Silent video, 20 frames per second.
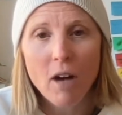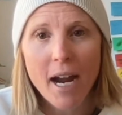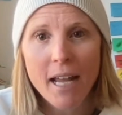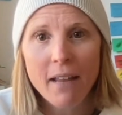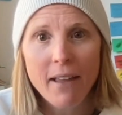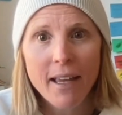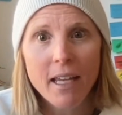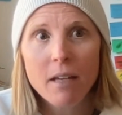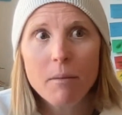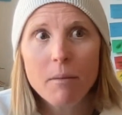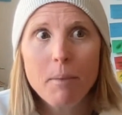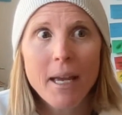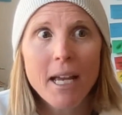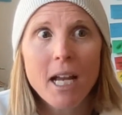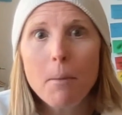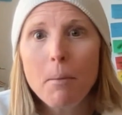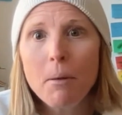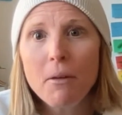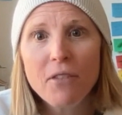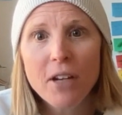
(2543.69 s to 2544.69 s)
Right? Like,
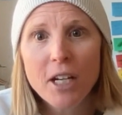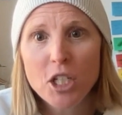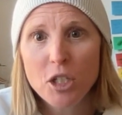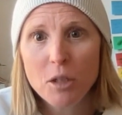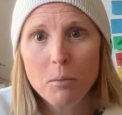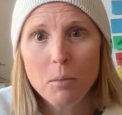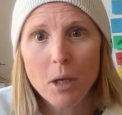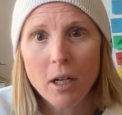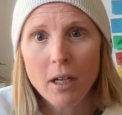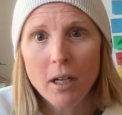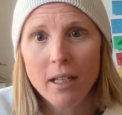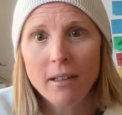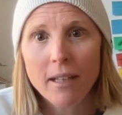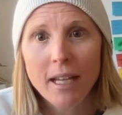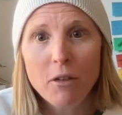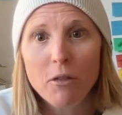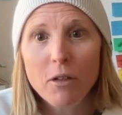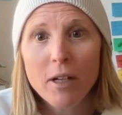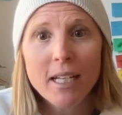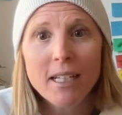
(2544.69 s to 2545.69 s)
pick up a fiction book
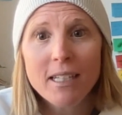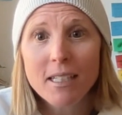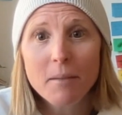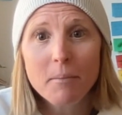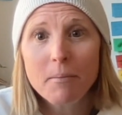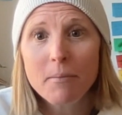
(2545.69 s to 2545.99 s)
and like read